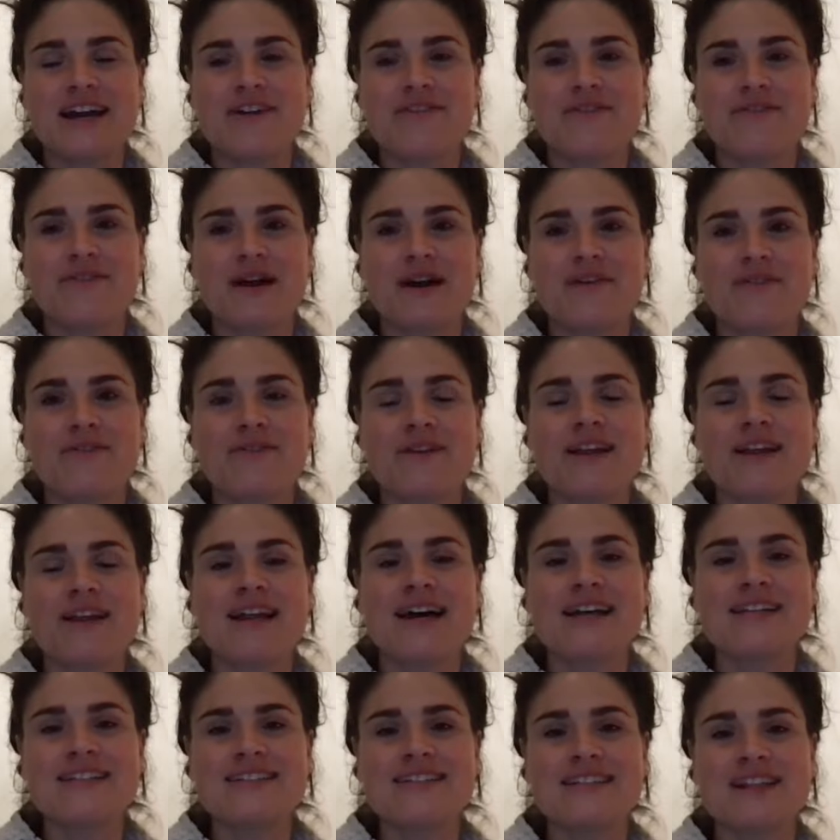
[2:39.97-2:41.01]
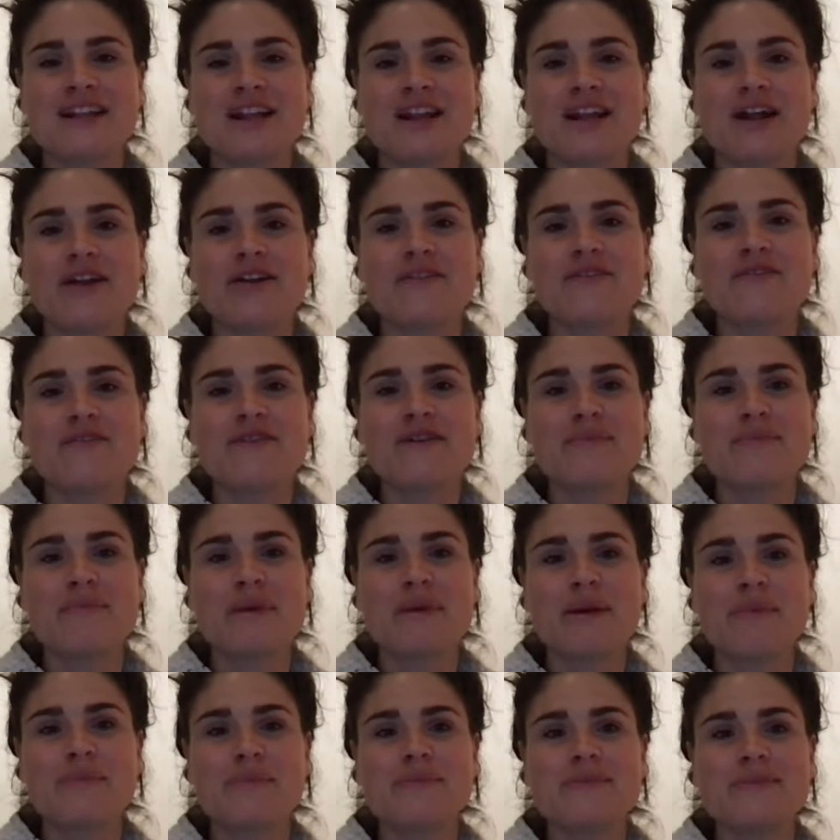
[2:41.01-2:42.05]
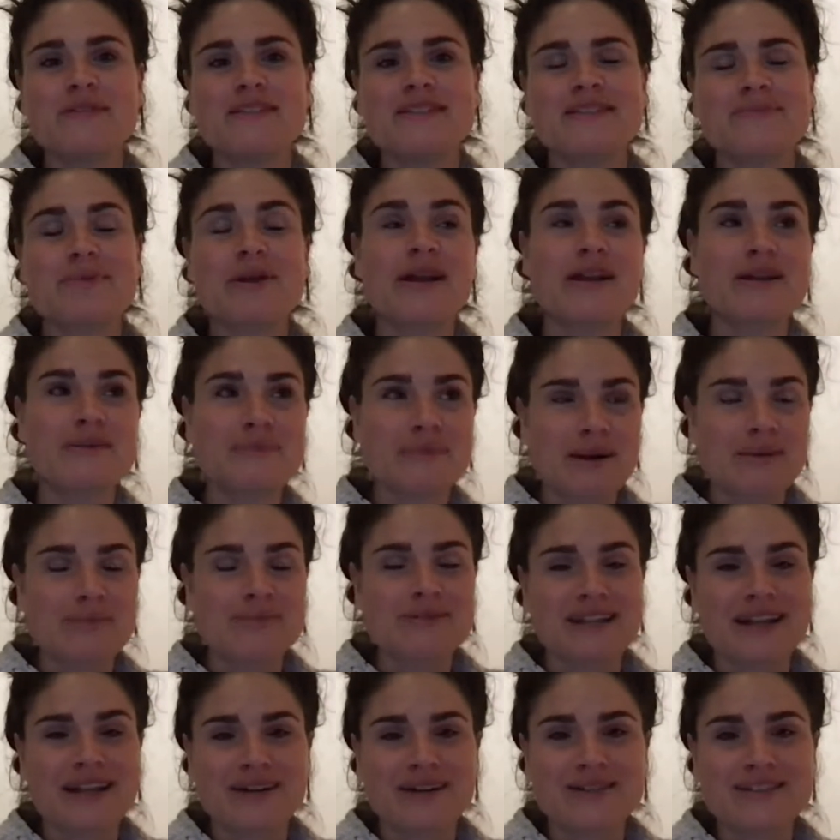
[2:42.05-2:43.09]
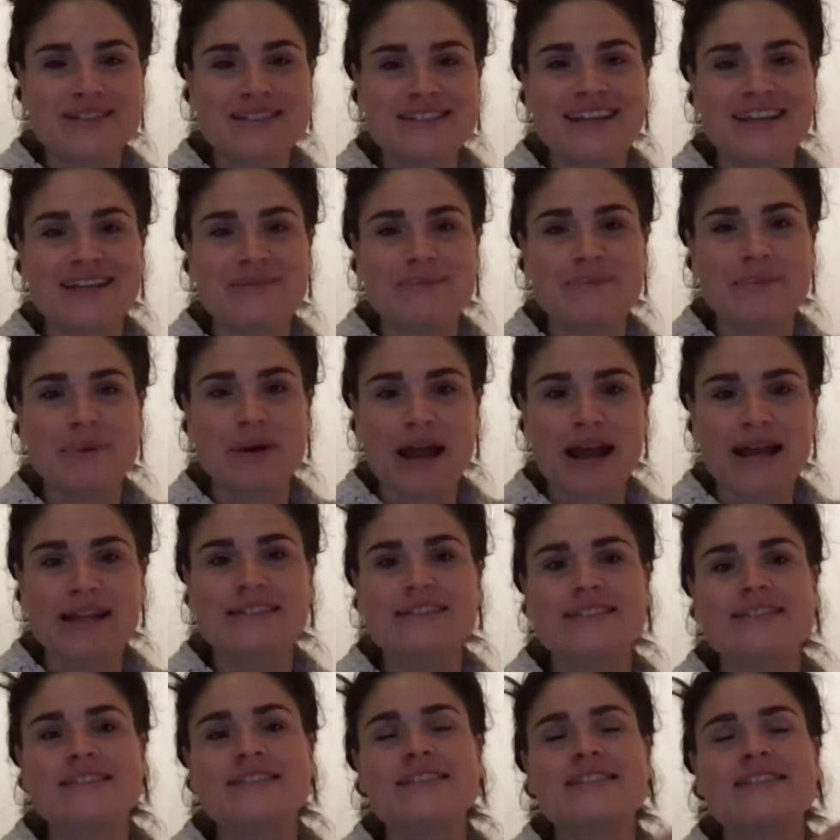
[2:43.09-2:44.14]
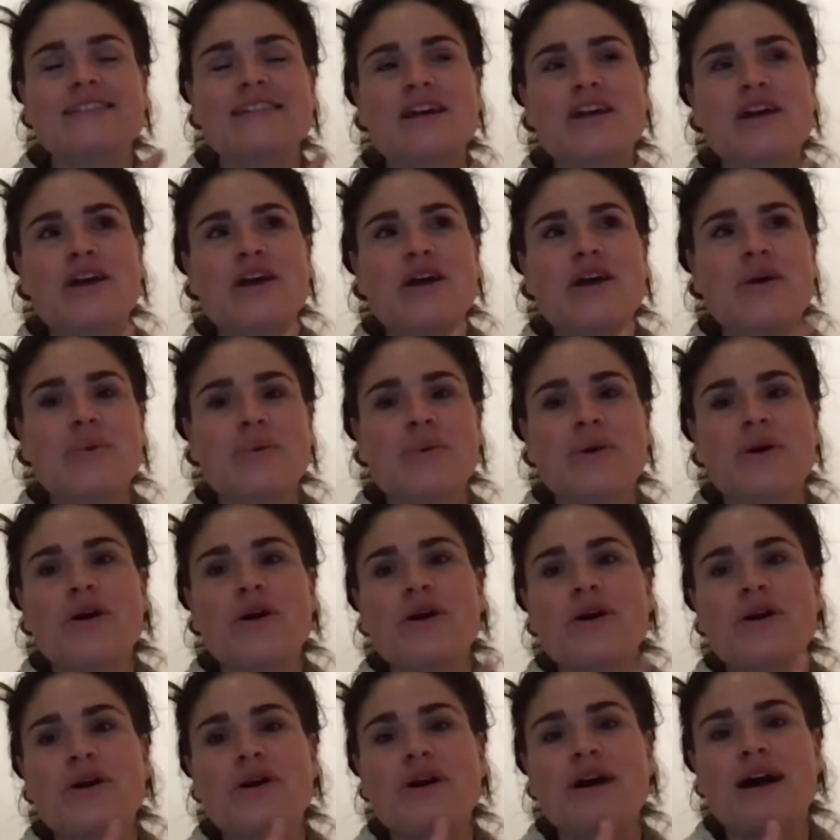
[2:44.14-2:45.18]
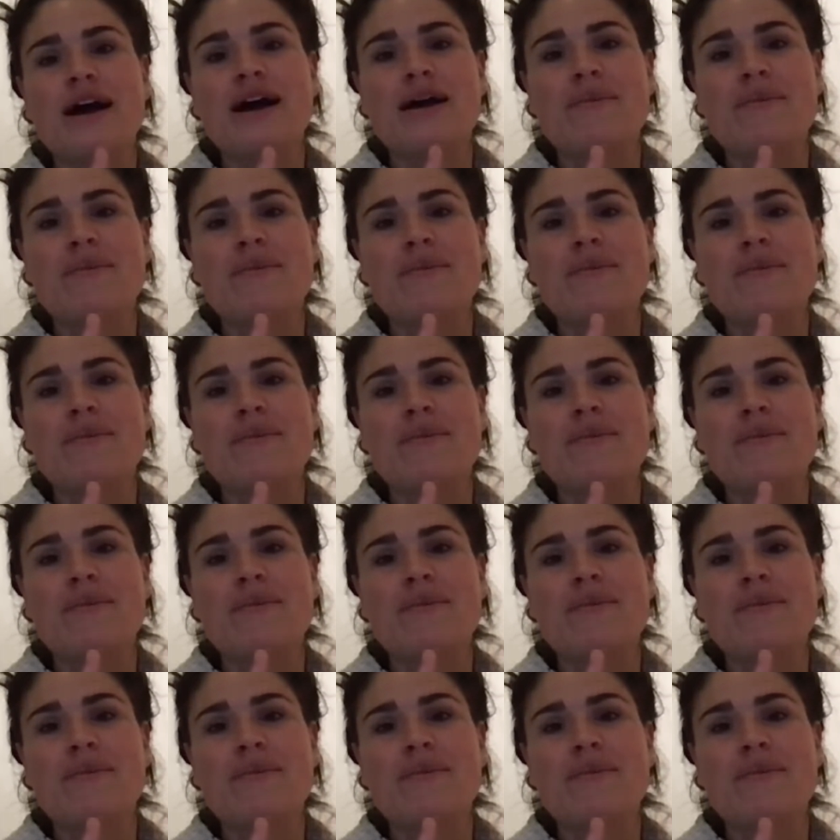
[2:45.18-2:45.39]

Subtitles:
I realized that a lot of the pregnant moms that I was seeing in practice were